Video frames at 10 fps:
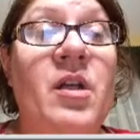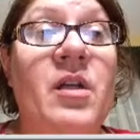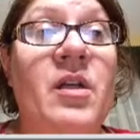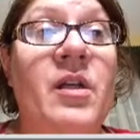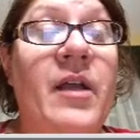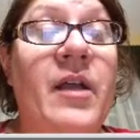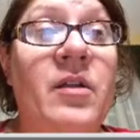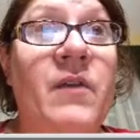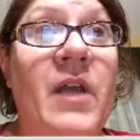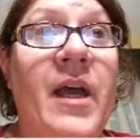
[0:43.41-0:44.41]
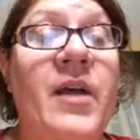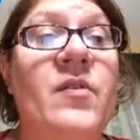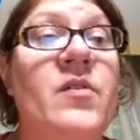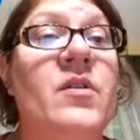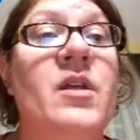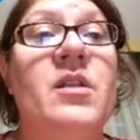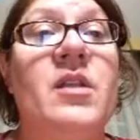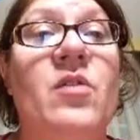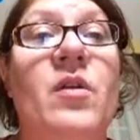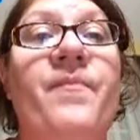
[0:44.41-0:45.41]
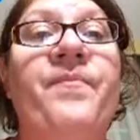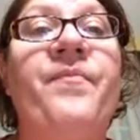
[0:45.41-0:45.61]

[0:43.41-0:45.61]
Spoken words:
on a gallon of gas, etc.